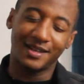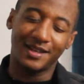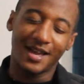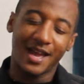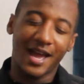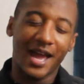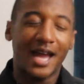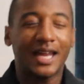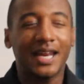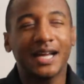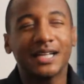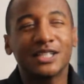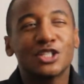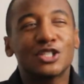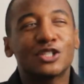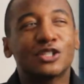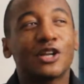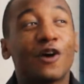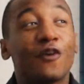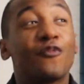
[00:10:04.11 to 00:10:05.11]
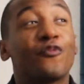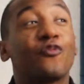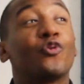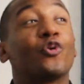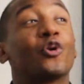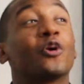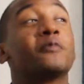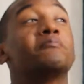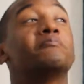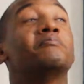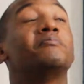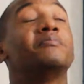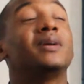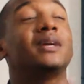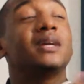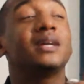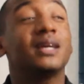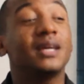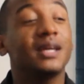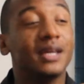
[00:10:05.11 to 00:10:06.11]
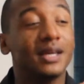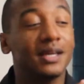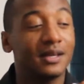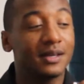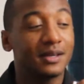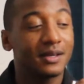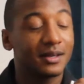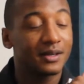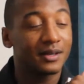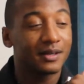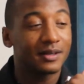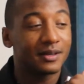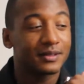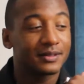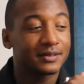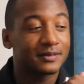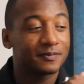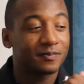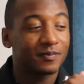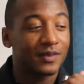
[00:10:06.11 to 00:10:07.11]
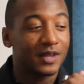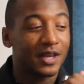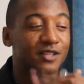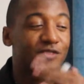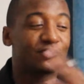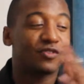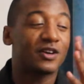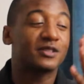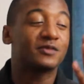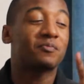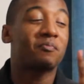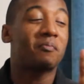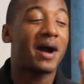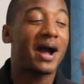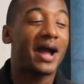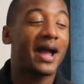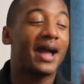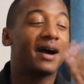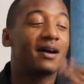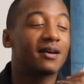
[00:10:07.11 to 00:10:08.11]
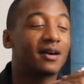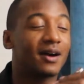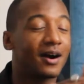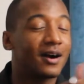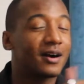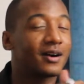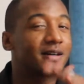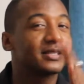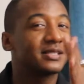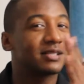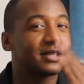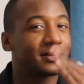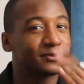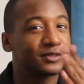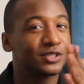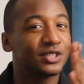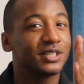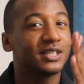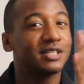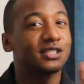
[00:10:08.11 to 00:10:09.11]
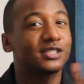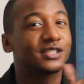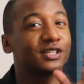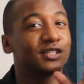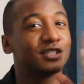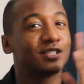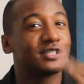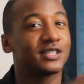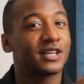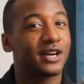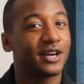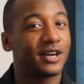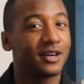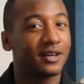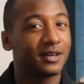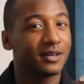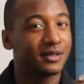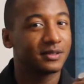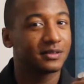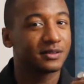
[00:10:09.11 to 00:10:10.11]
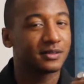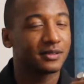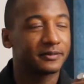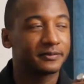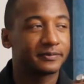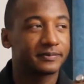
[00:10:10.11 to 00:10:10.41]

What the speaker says: And I just know for me, as far as my alcohol consumption is concerned,